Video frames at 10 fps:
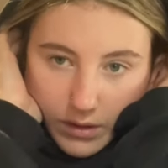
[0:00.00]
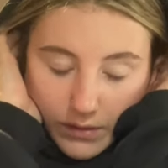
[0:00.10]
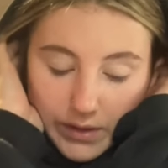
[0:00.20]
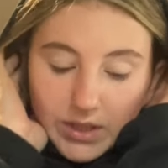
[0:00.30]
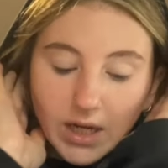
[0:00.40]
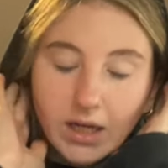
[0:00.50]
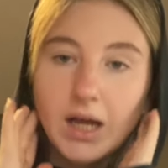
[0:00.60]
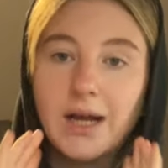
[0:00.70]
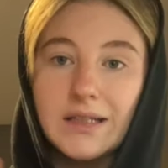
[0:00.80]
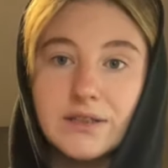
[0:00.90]
The jet
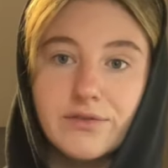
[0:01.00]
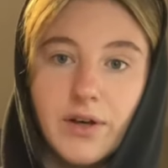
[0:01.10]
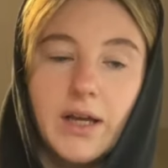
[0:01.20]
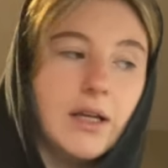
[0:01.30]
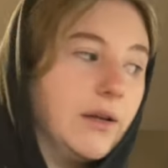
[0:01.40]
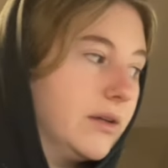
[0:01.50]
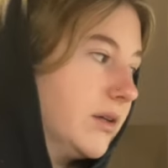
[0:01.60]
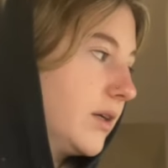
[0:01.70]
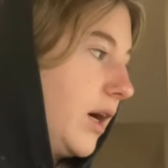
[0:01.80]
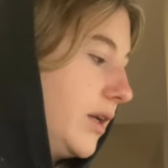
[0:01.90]
lag's finally
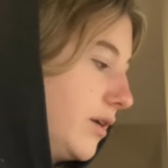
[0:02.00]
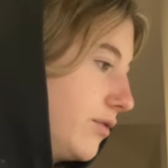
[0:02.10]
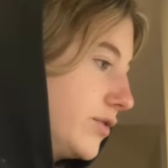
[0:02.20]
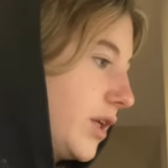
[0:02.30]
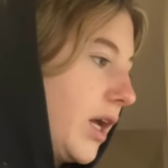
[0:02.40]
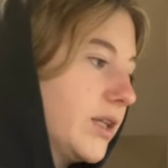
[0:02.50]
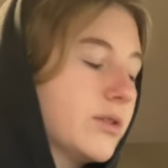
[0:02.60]
kind of starting to